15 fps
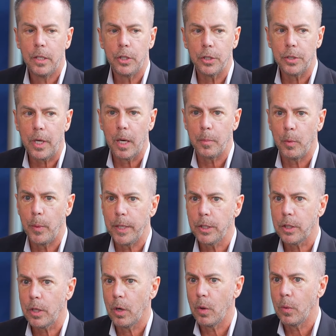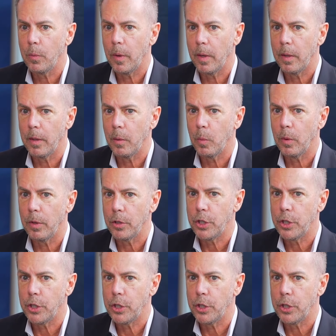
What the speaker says: just a couple weeks ago the